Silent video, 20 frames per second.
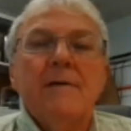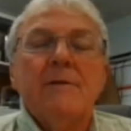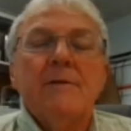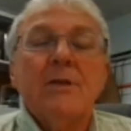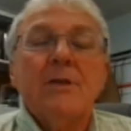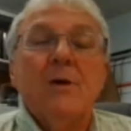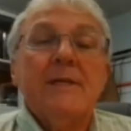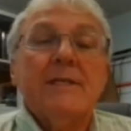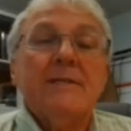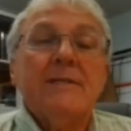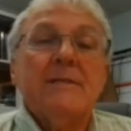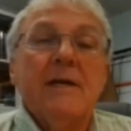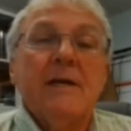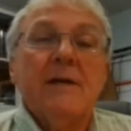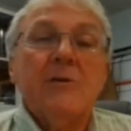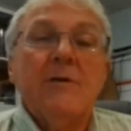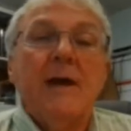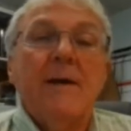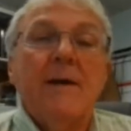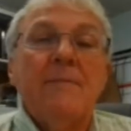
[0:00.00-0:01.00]
So it's
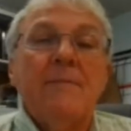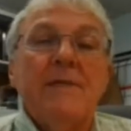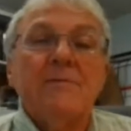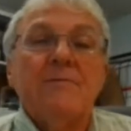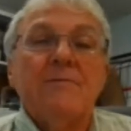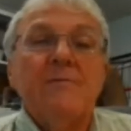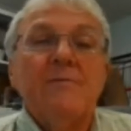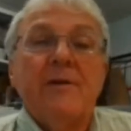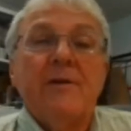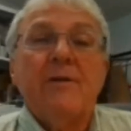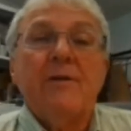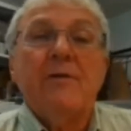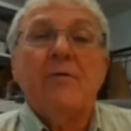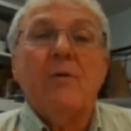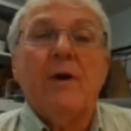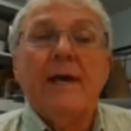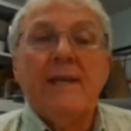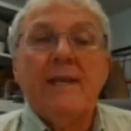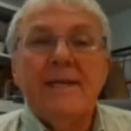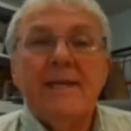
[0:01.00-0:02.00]
a crop that's very
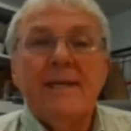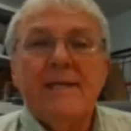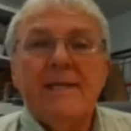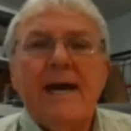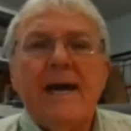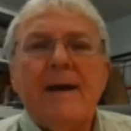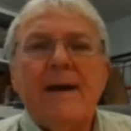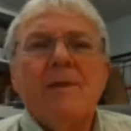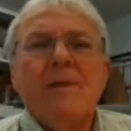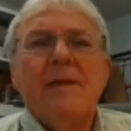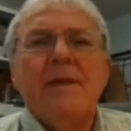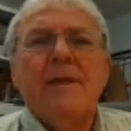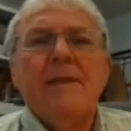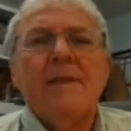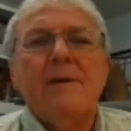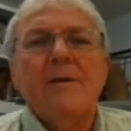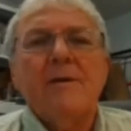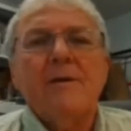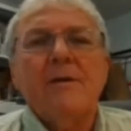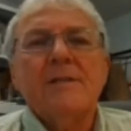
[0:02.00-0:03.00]
widely adapted.
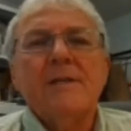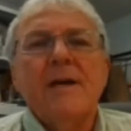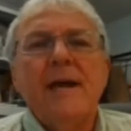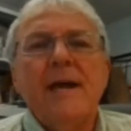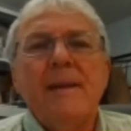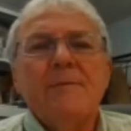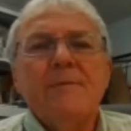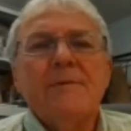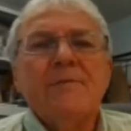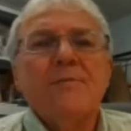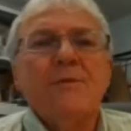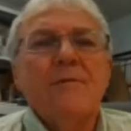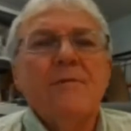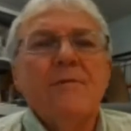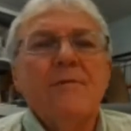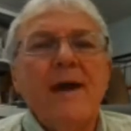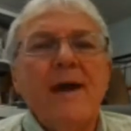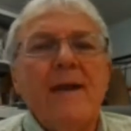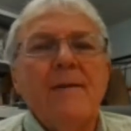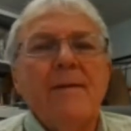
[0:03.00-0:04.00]
There are types for
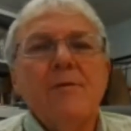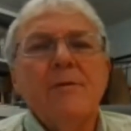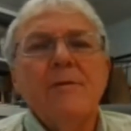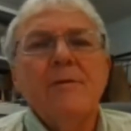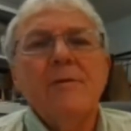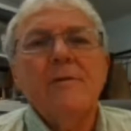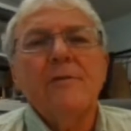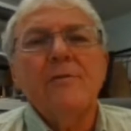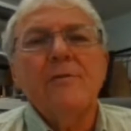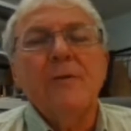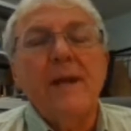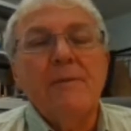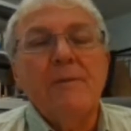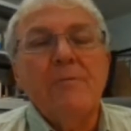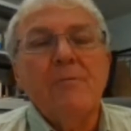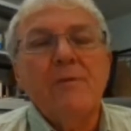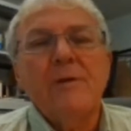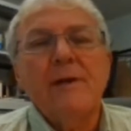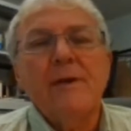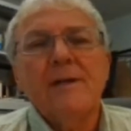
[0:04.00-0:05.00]
fiber,
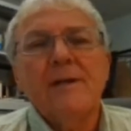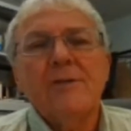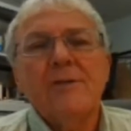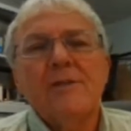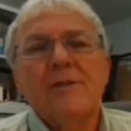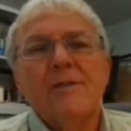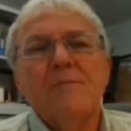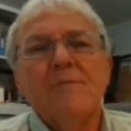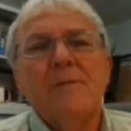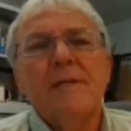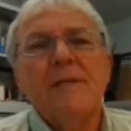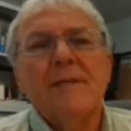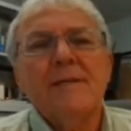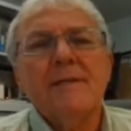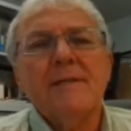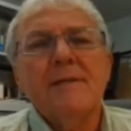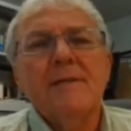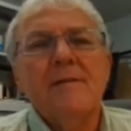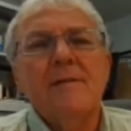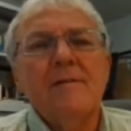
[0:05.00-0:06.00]
grain production,
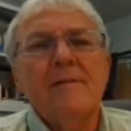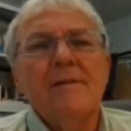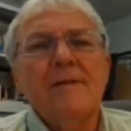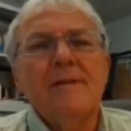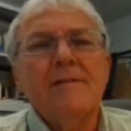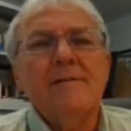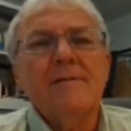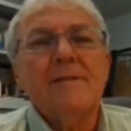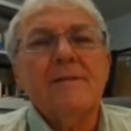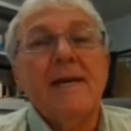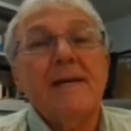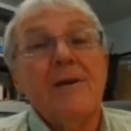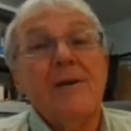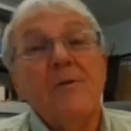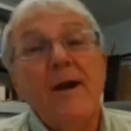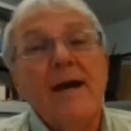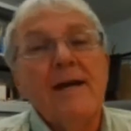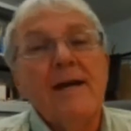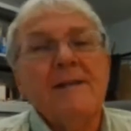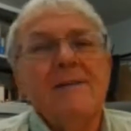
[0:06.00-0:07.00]
medicinal, and
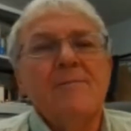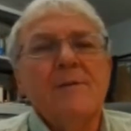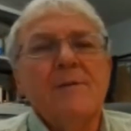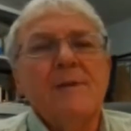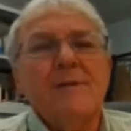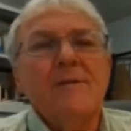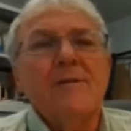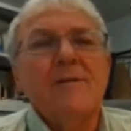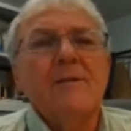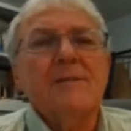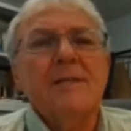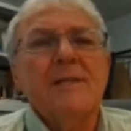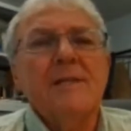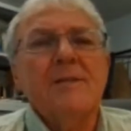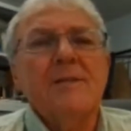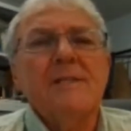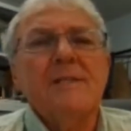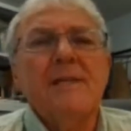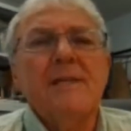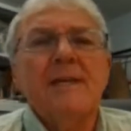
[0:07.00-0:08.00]
psychoactive materials
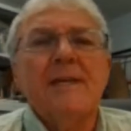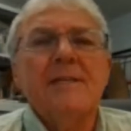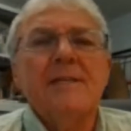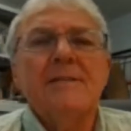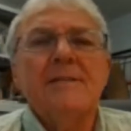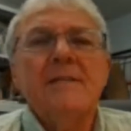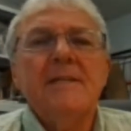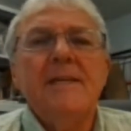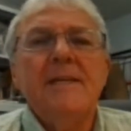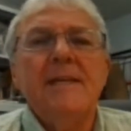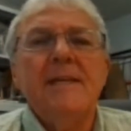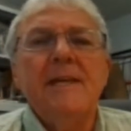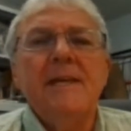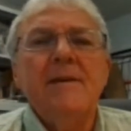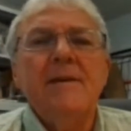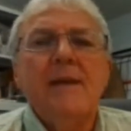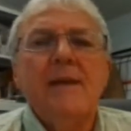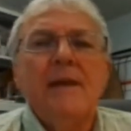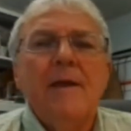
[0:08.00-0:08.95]
such as THC.